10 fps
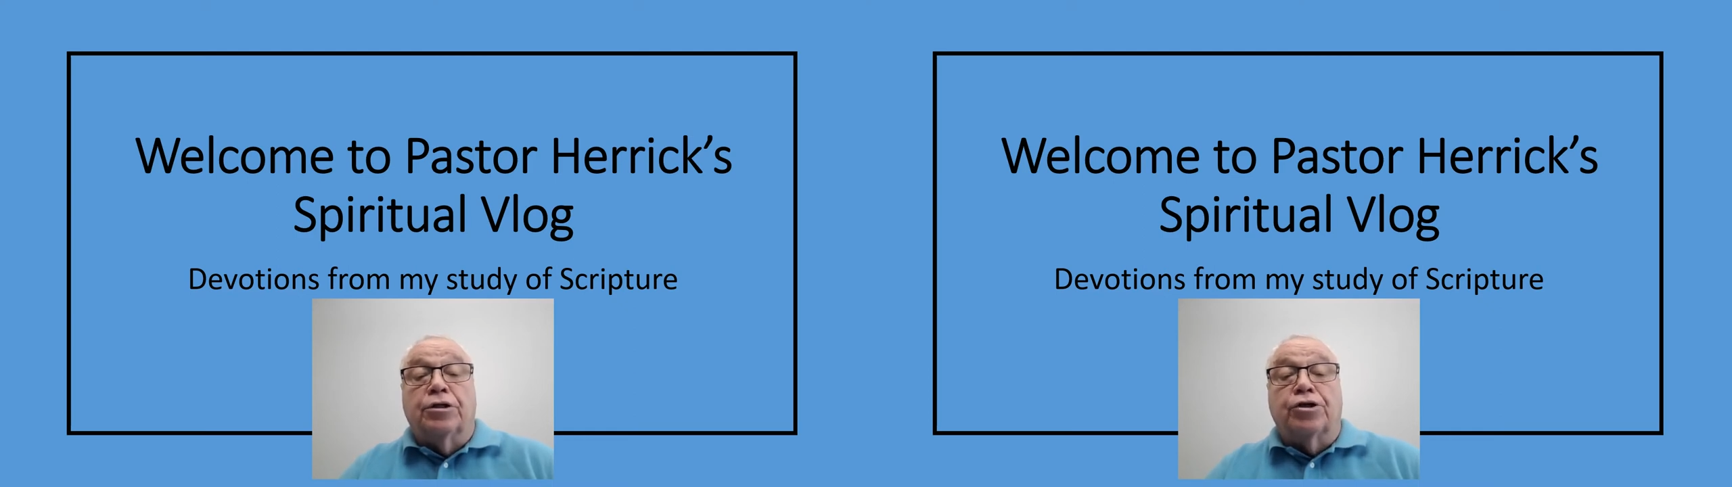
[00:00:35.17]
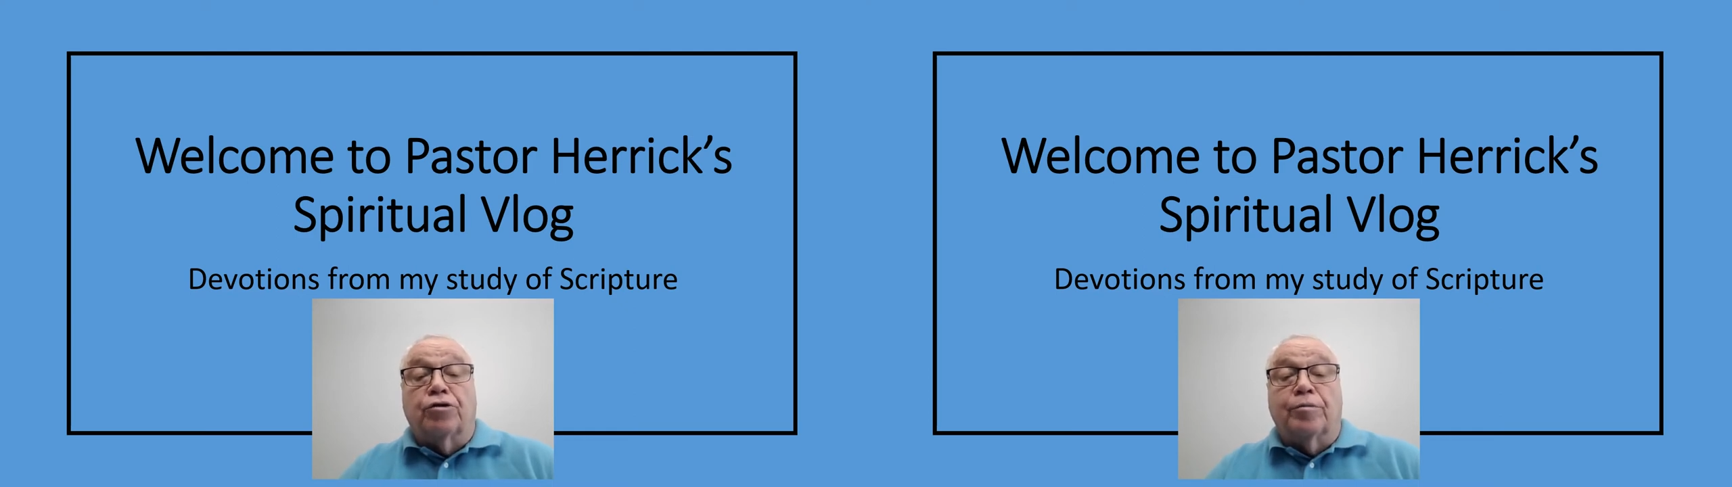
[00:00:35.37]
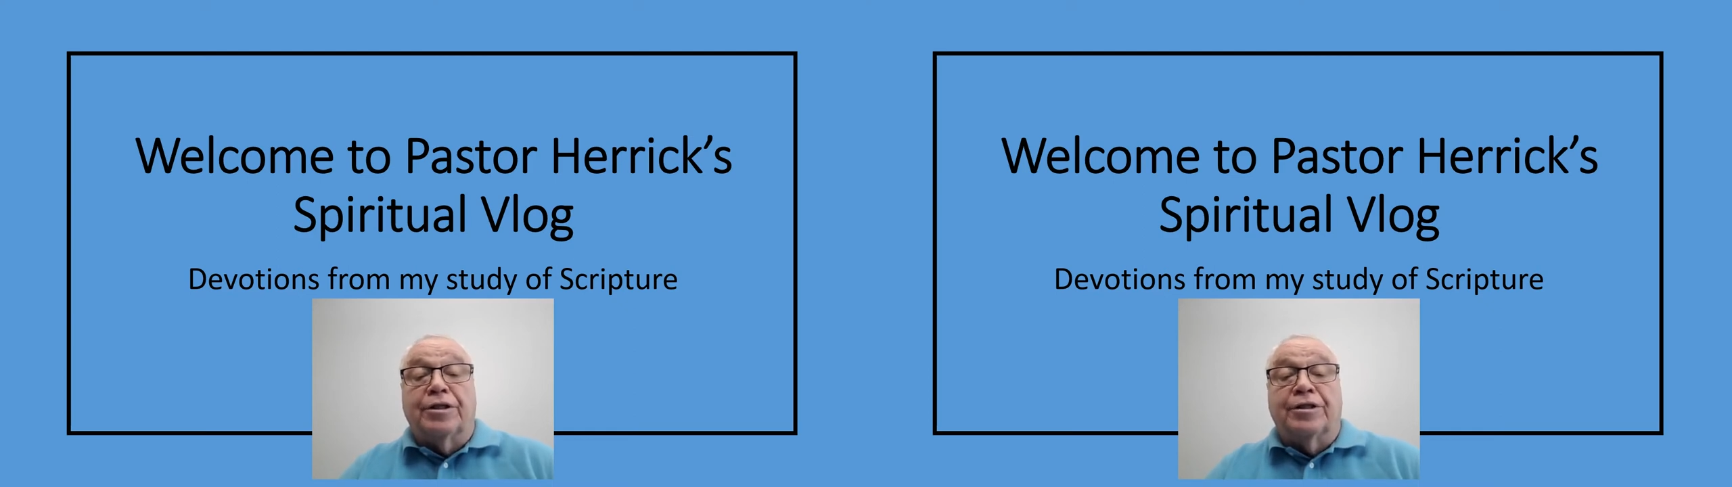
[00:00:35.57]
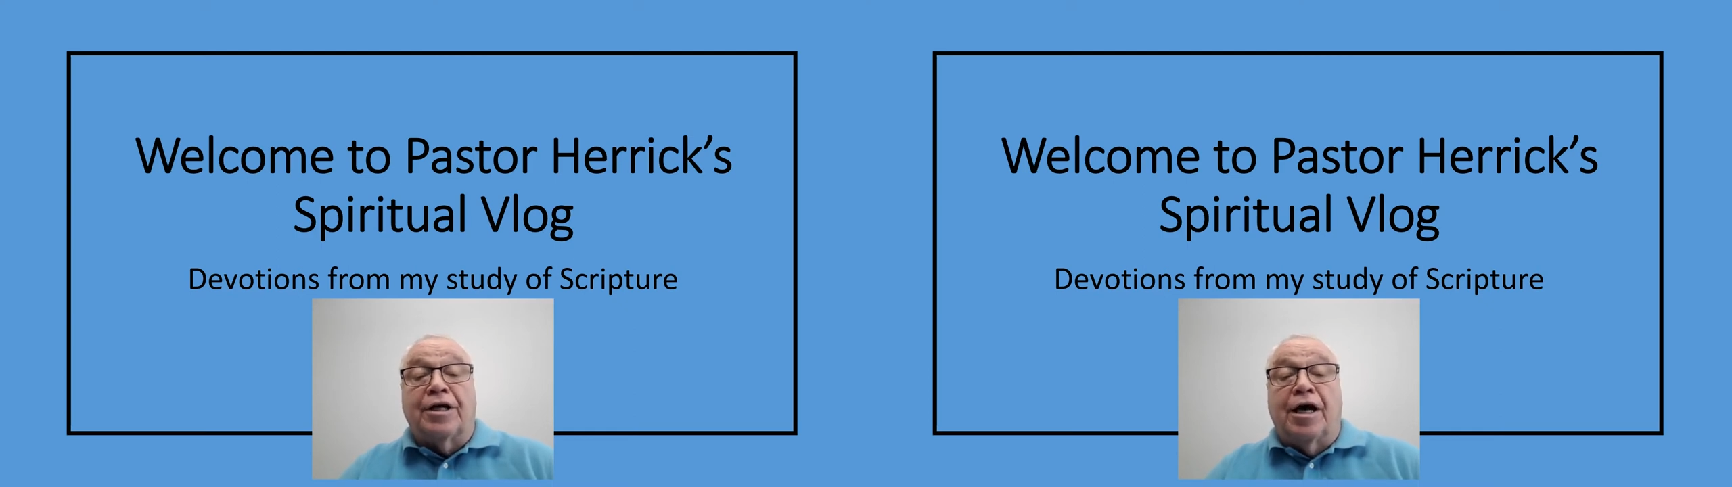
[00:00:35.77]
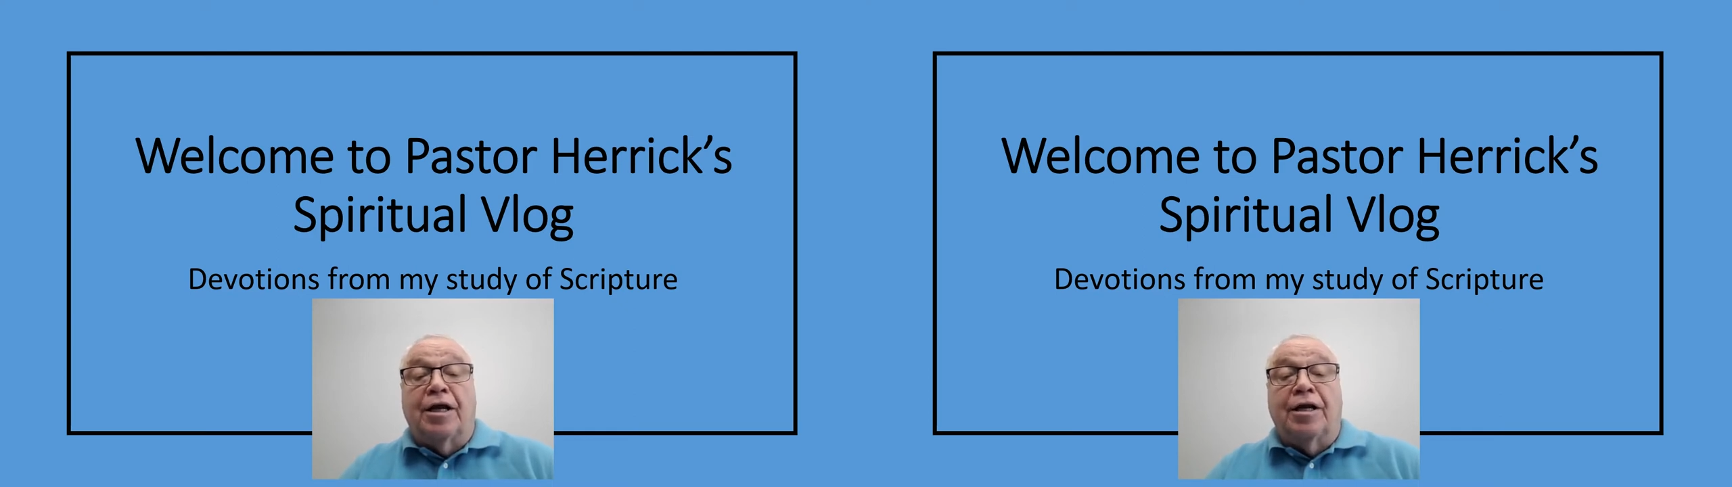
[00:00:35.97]

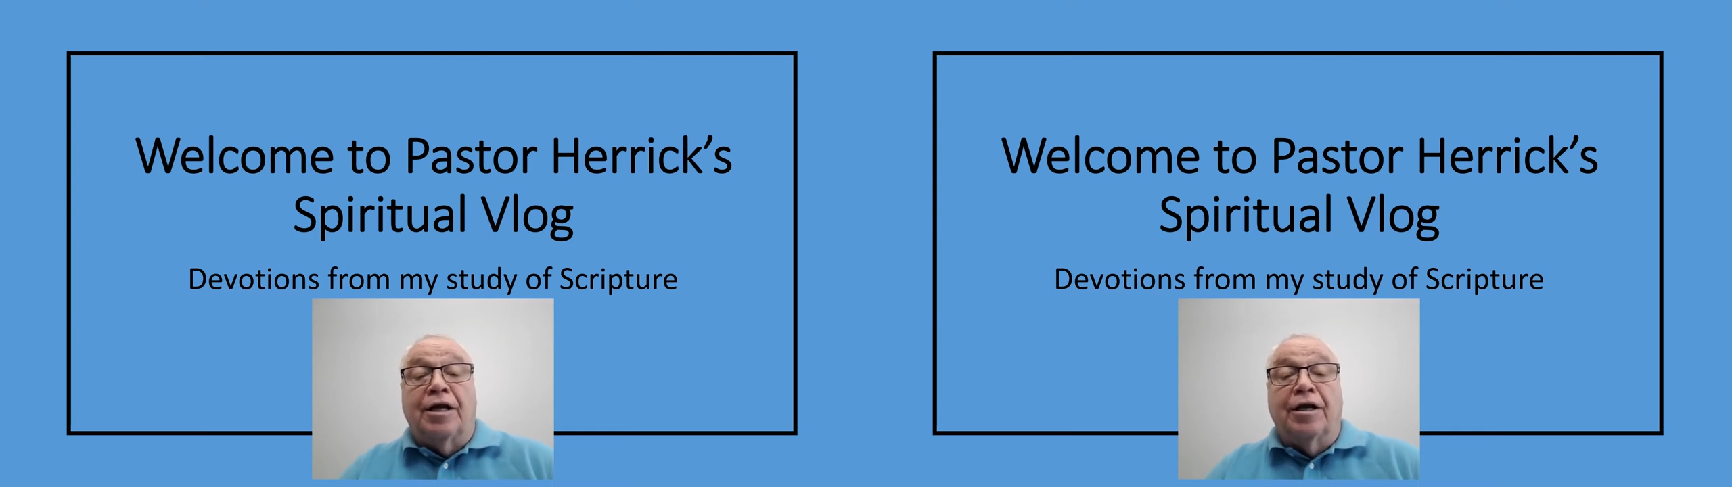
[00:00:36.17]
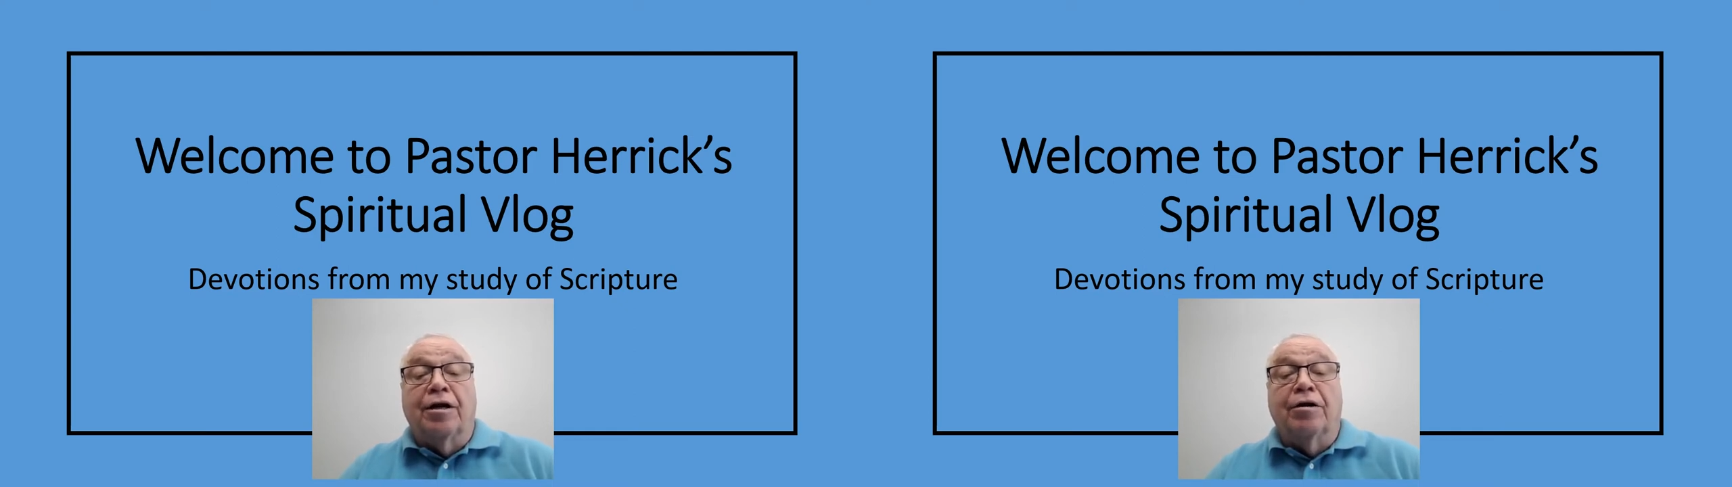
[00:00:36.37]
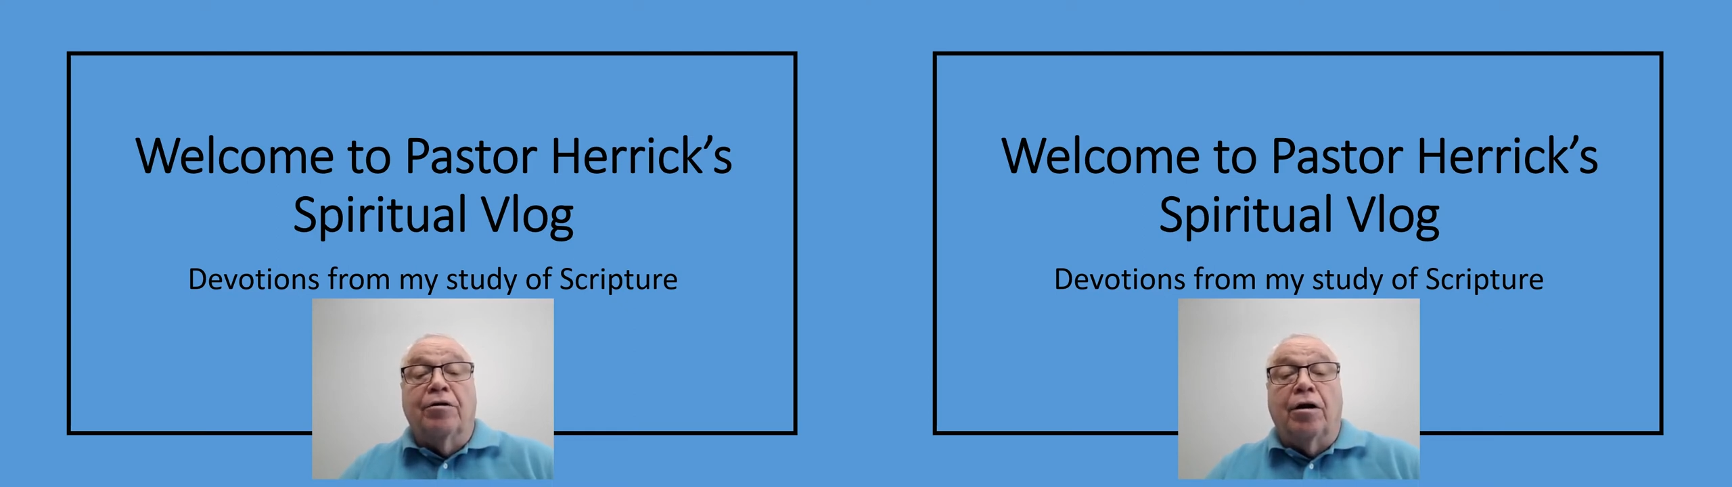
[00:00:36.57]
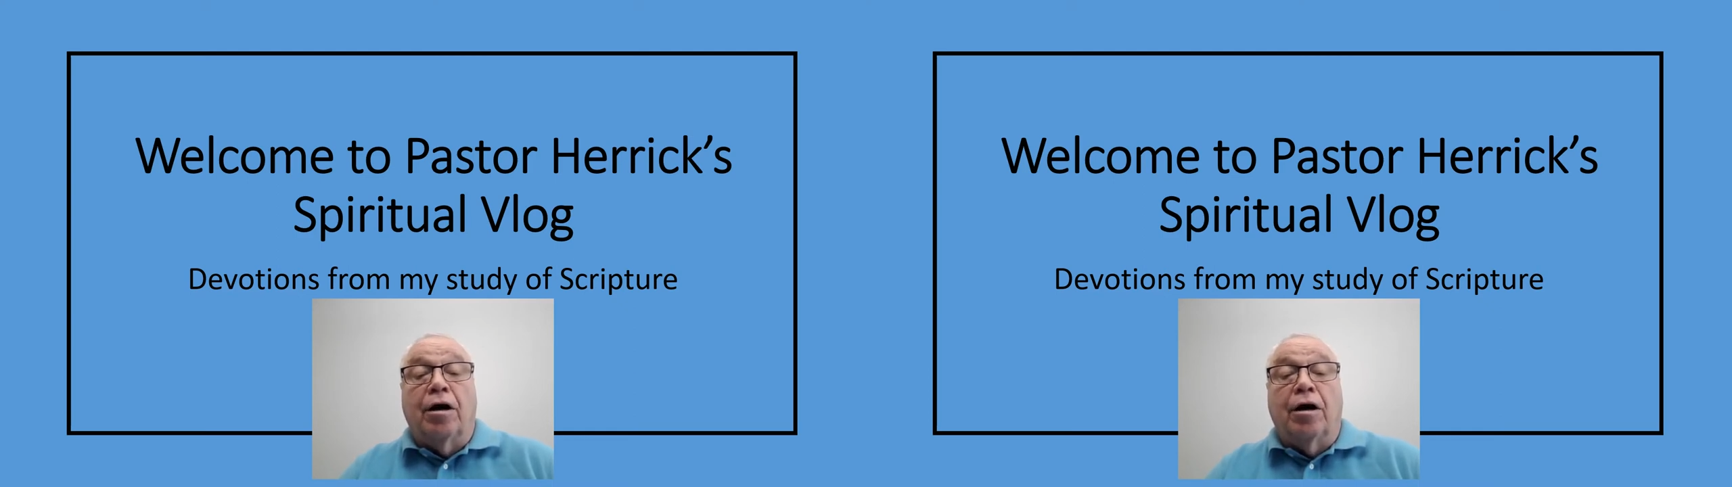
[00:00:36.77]
sermons on here,